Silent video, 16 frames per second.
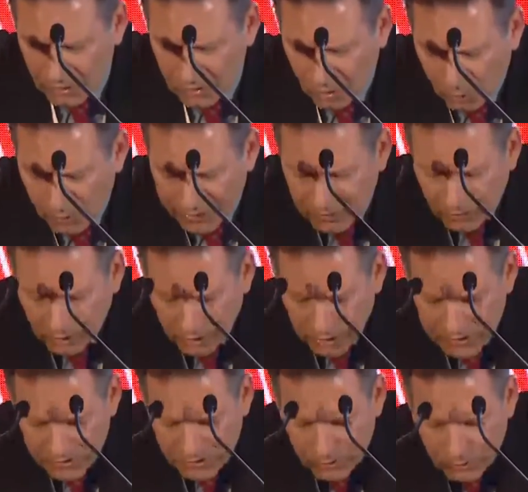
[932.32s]
Going
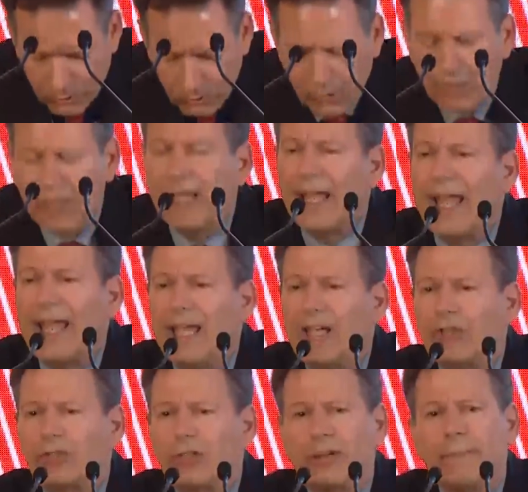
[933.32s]
on to
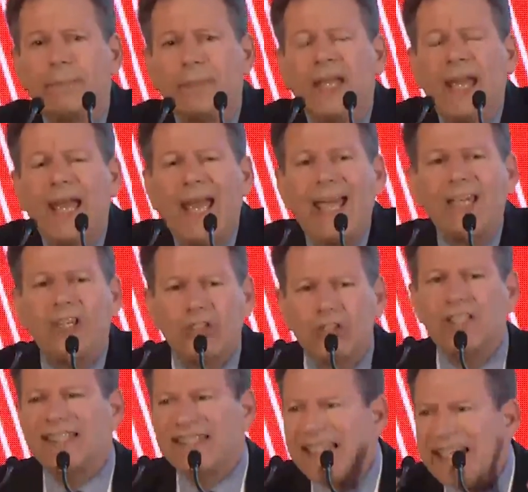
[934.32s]
Asia. Asia
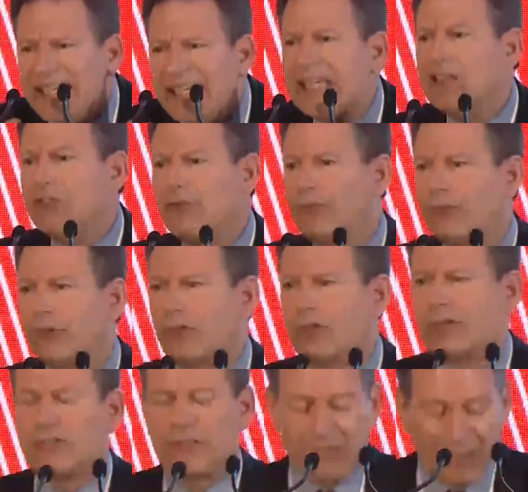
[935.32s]
is the
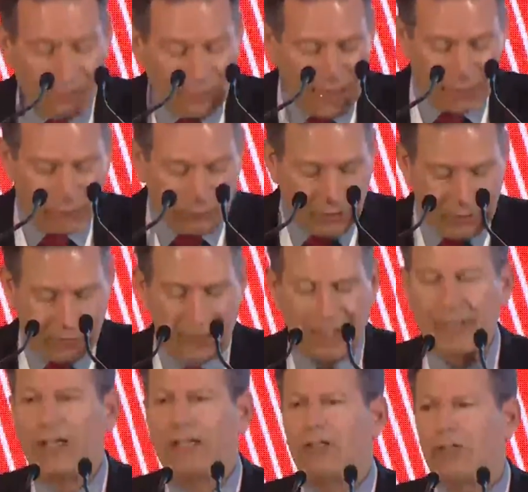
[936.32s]
inverse of
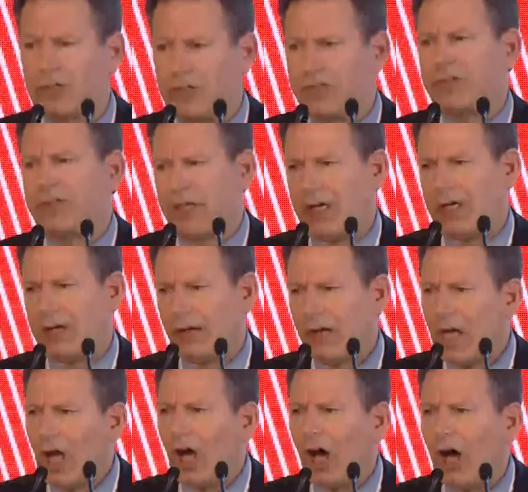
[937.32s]
everything I just said.
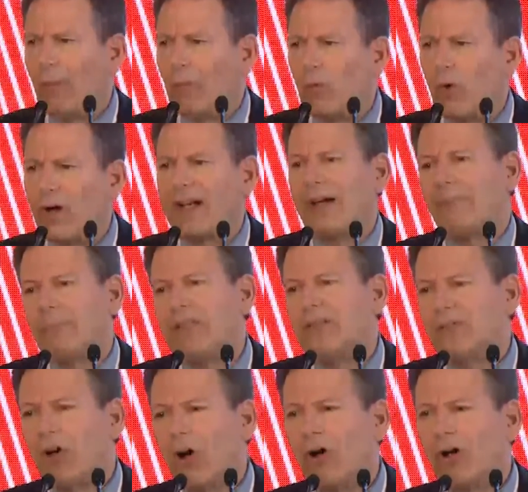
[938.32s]
Um, what I've been
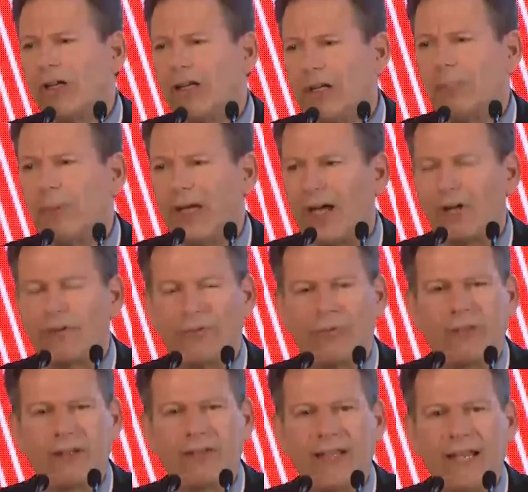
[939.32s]
talking about
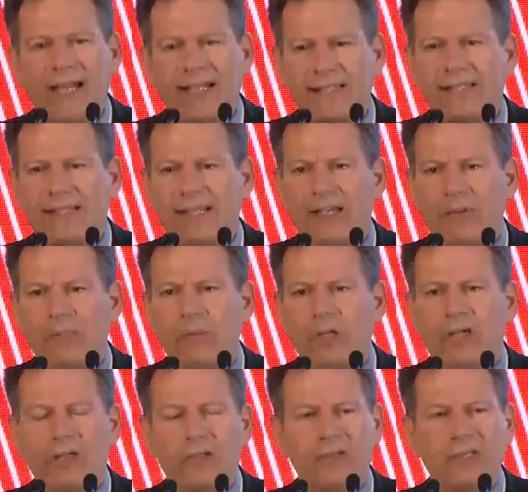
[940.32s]
for the last 10
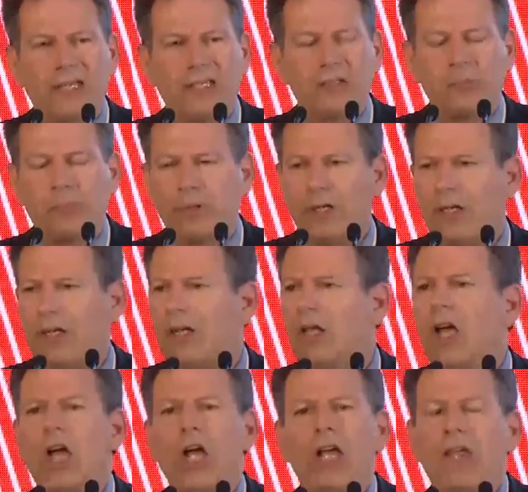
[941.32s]
minutes has been
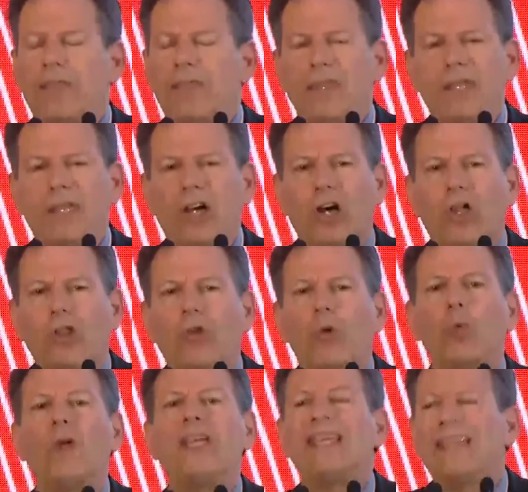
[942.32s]
the, uh, the
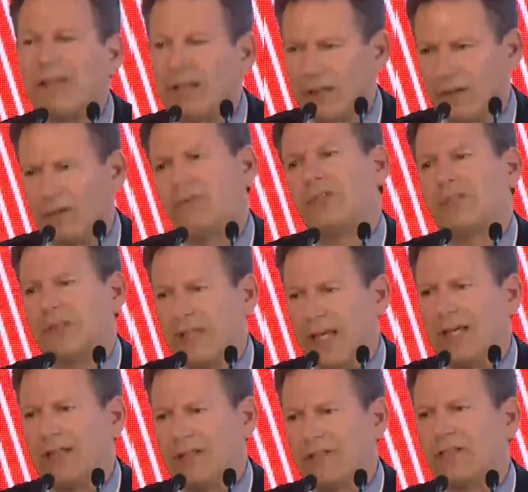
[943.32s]
weakening of
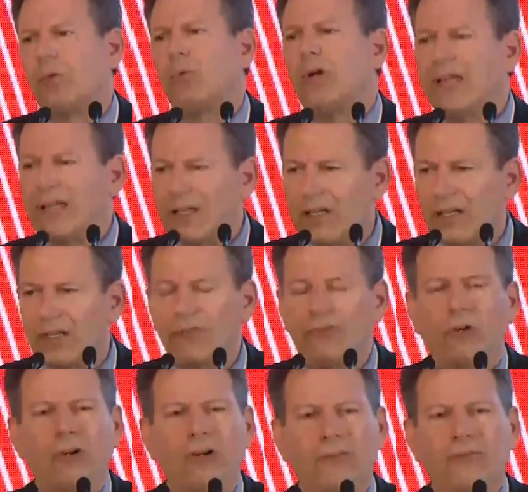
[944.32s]
states, the weakening of
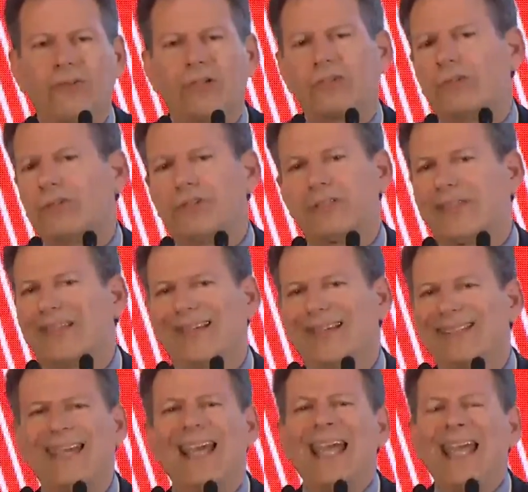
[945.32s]
artificial
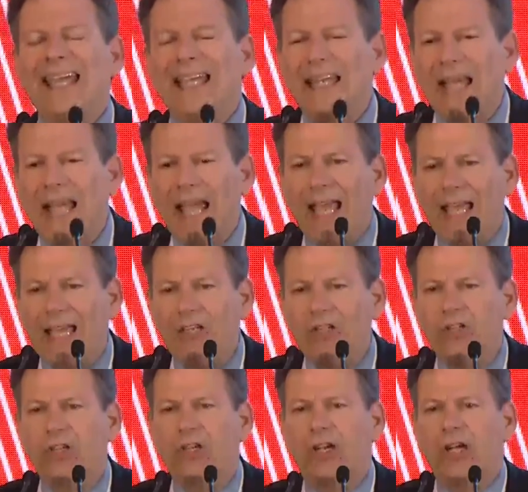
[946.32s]
states. In
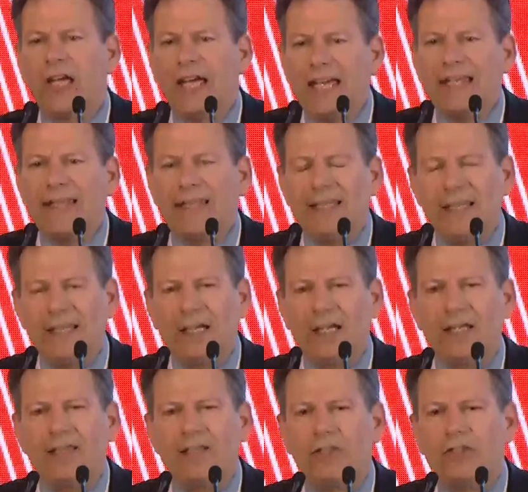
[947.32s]
Asia, the, uh,
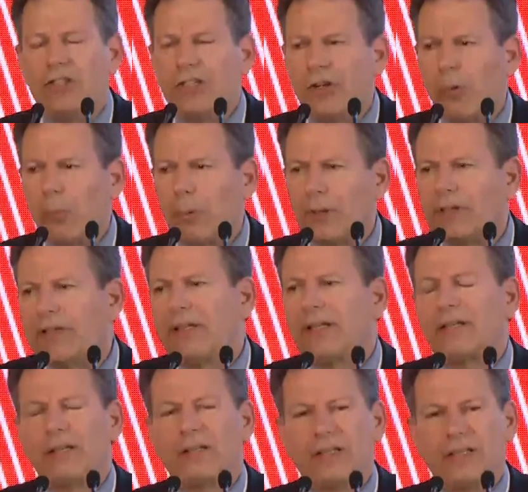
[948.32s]
the
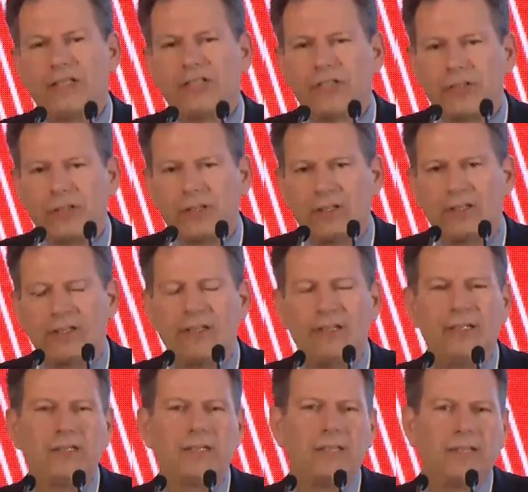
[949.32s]
geopolitical
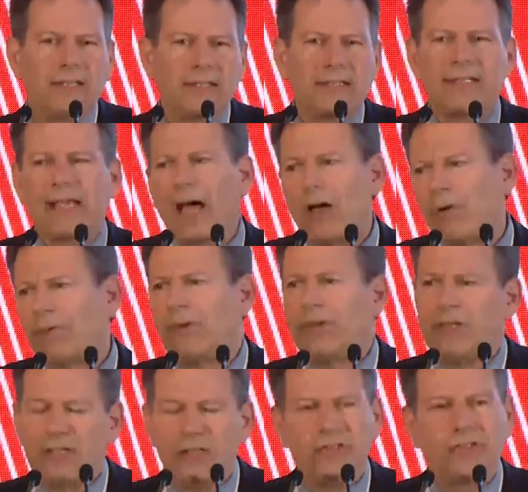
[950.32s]
uncertainties in the South
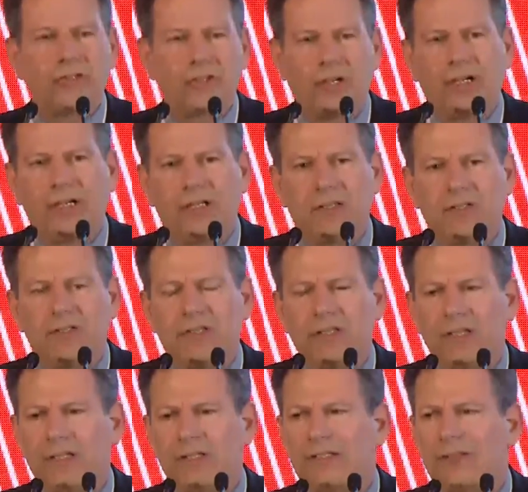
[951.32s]
and East China
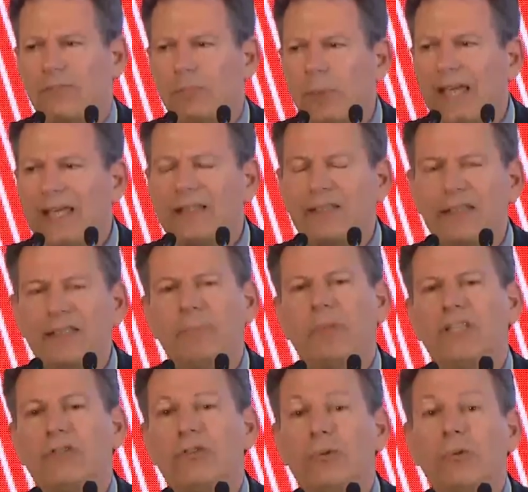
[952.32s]
Seas have mainly
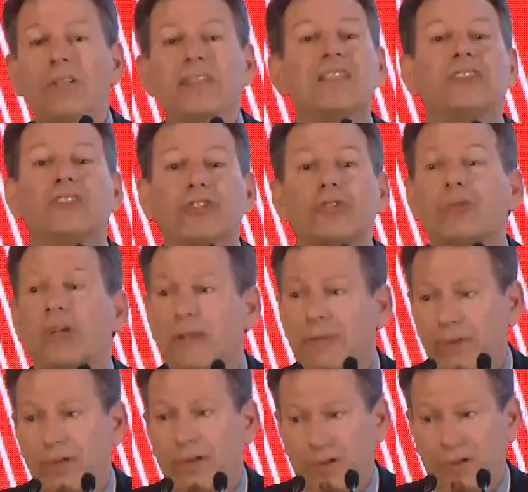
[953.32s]
been due to the
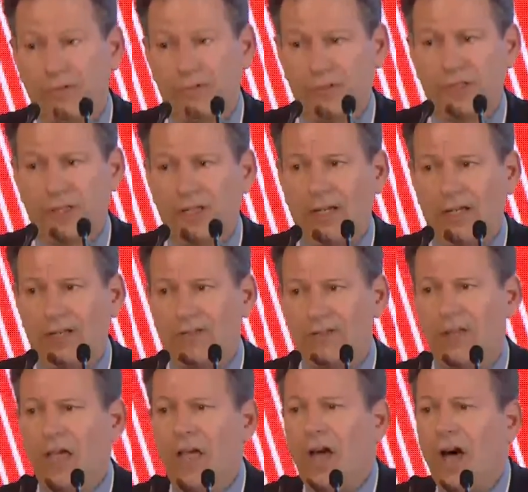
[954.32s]
strengthening of states.
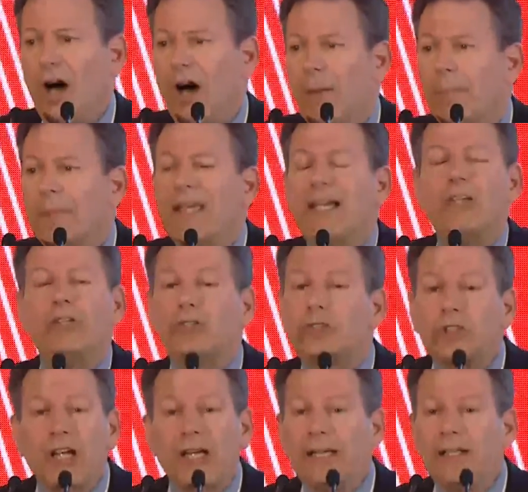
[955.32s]
Um,
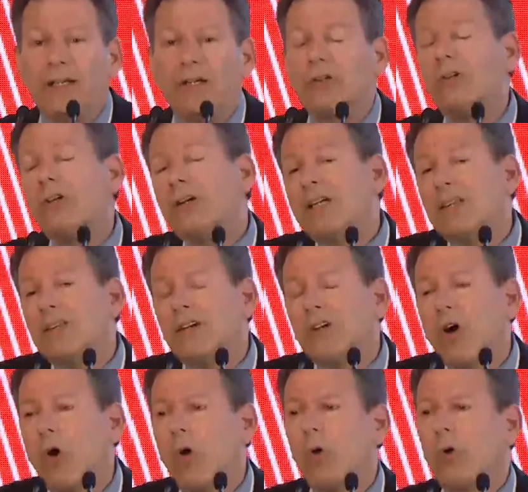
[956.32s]
China, look at the
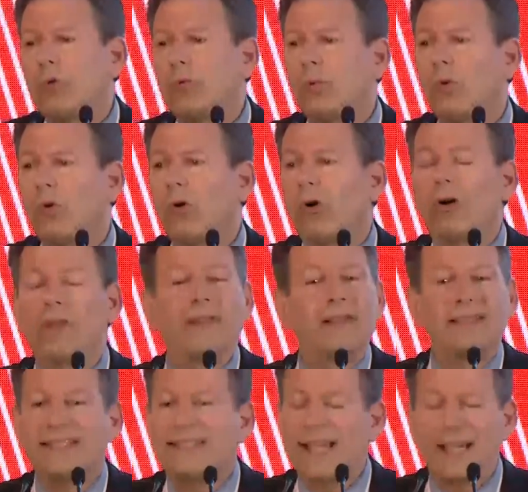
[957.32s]
Cold War, the
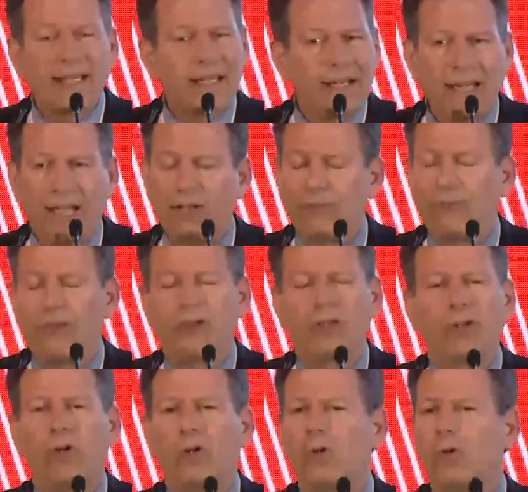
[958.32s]
second half of the
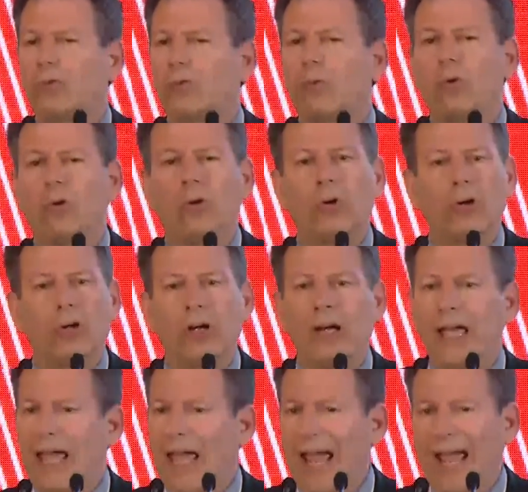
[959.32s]
Cold War,
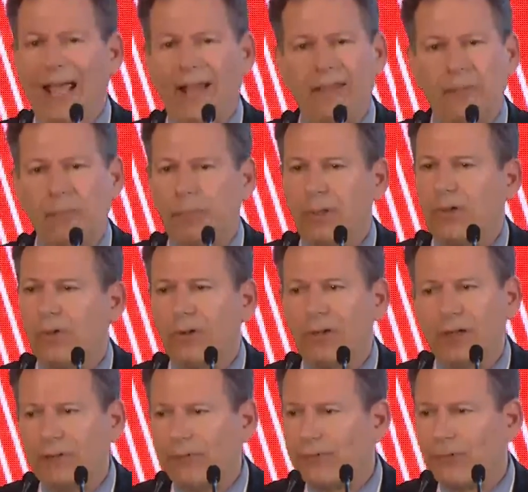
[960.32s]
and the
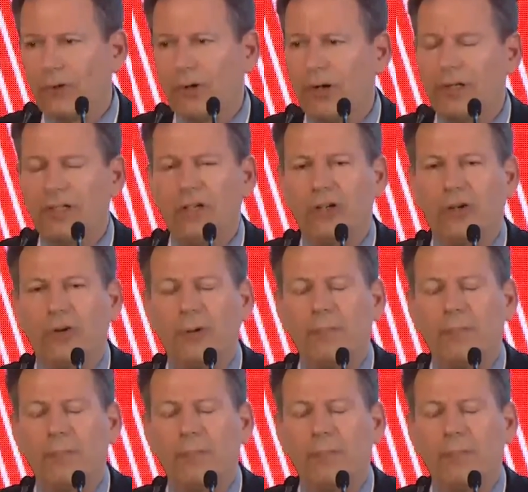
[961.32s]
period for, uh, you know,